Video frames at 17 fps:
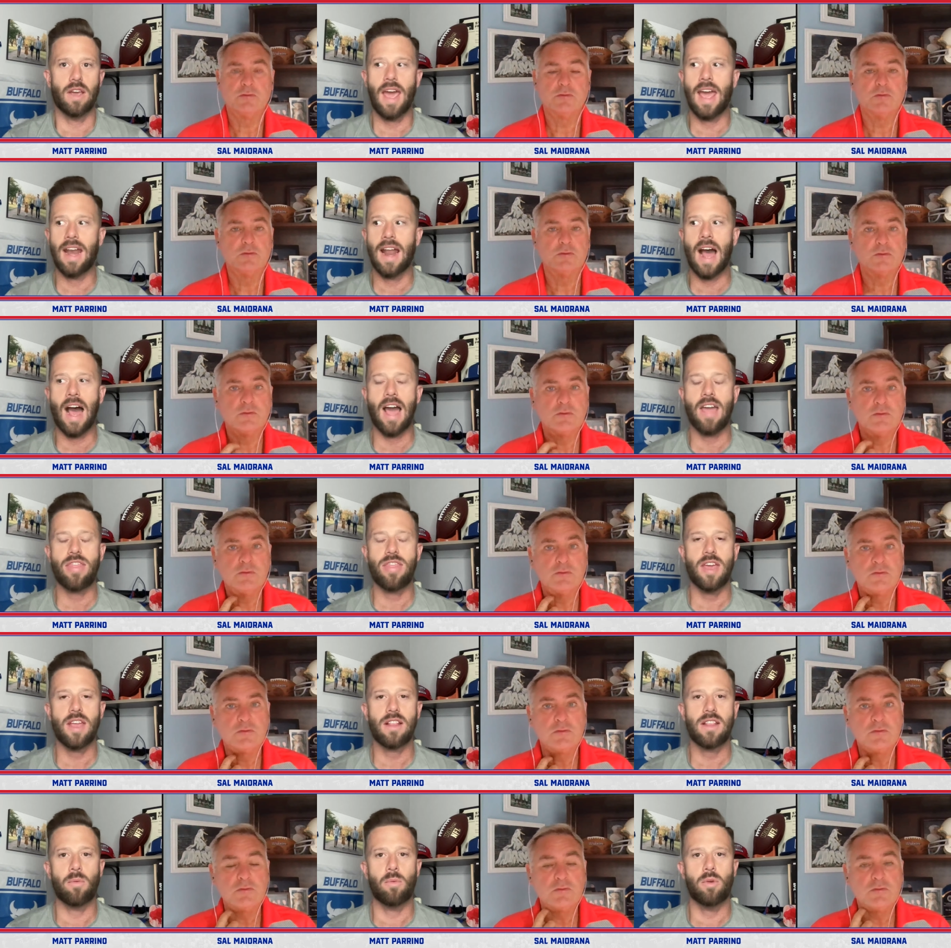Speaker 1: And I
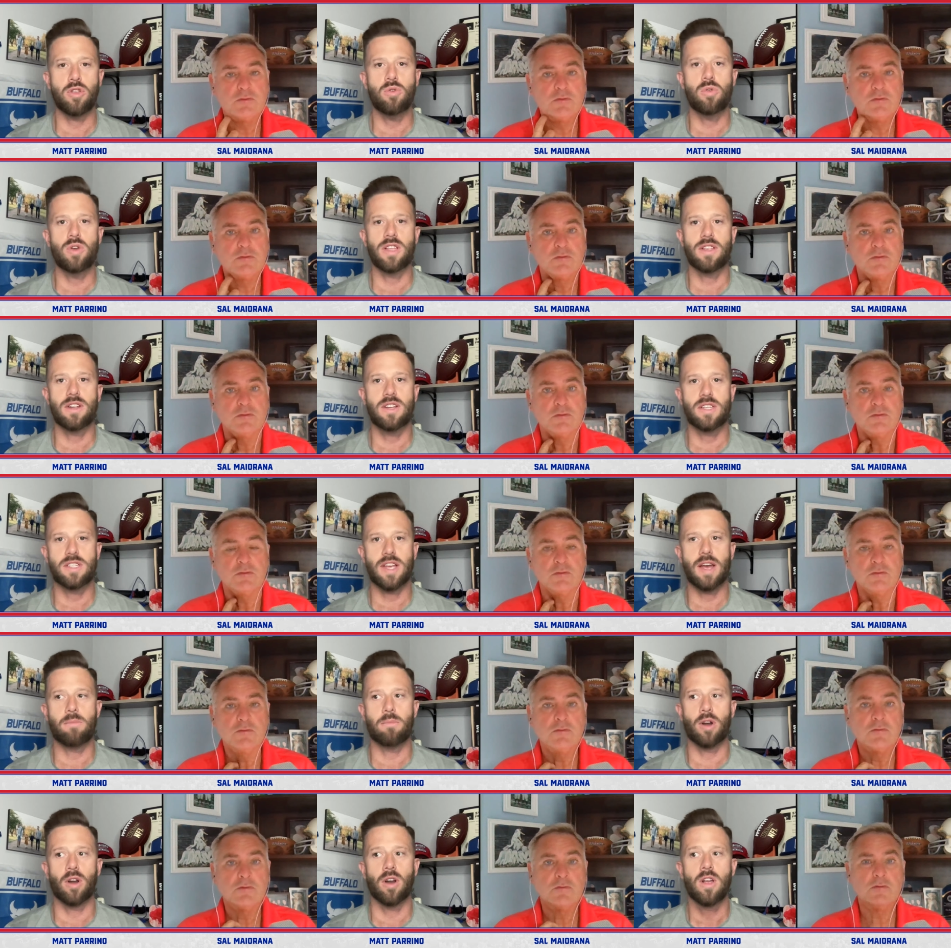think that when you get to
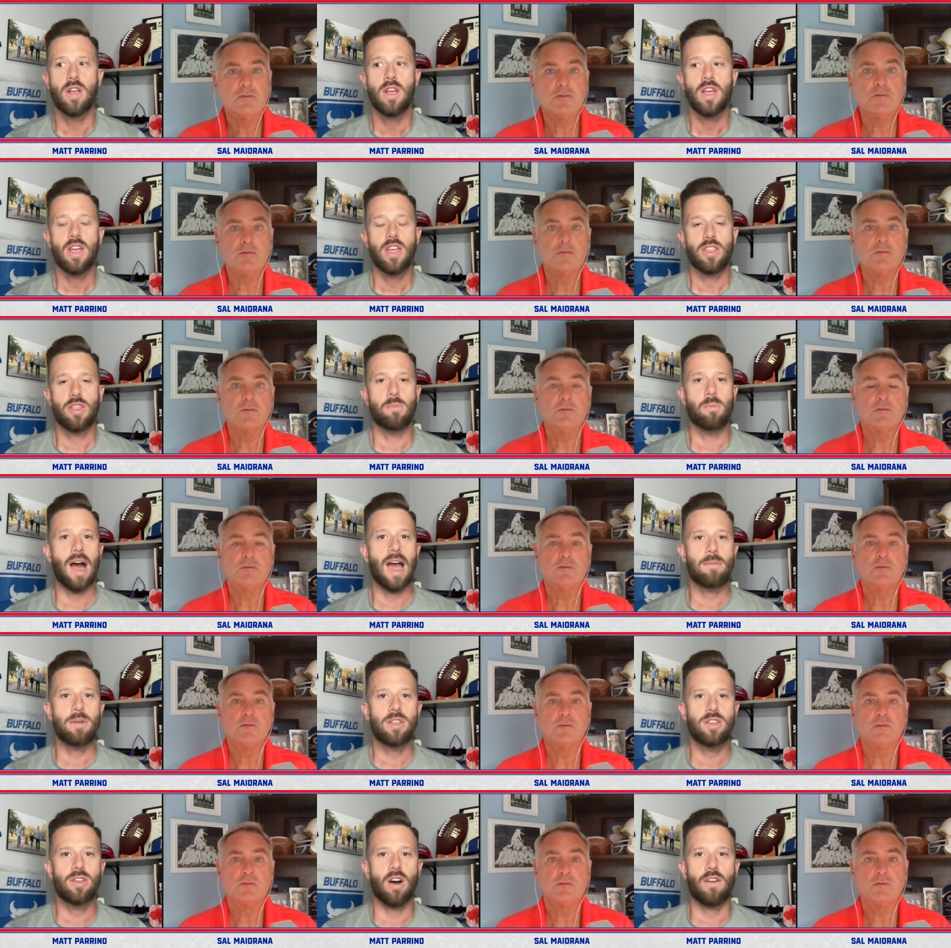December, the
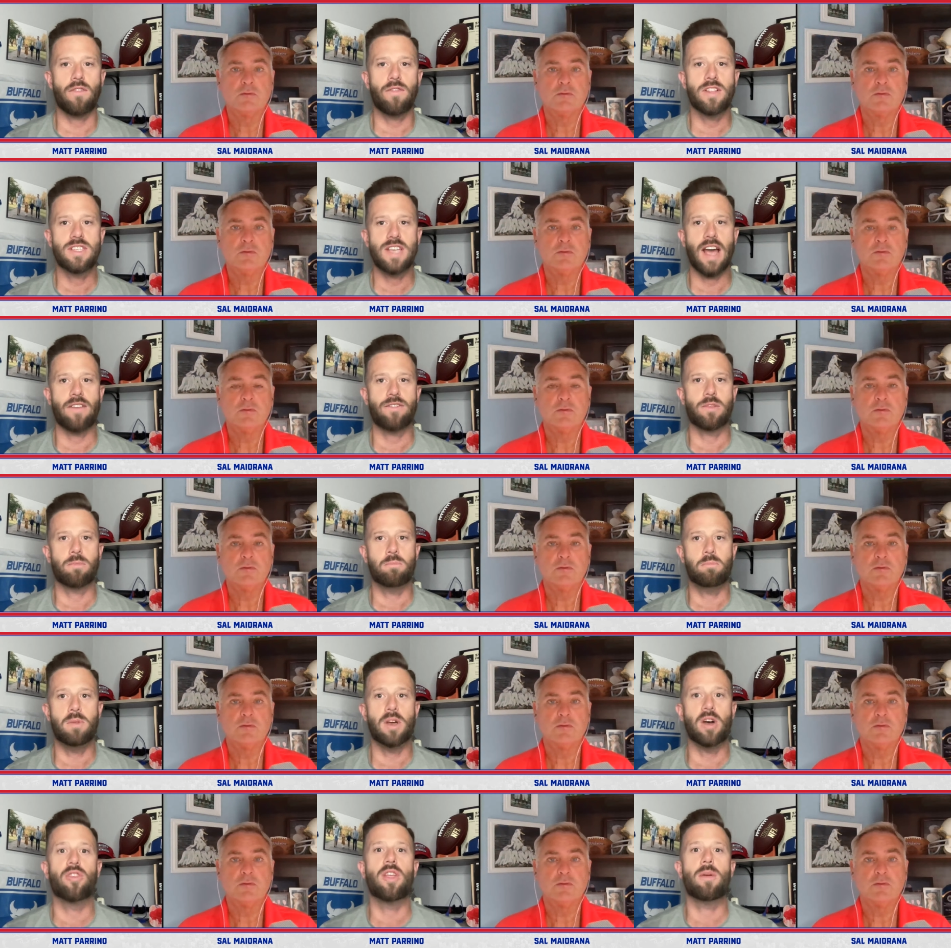Miami Dolphins have to build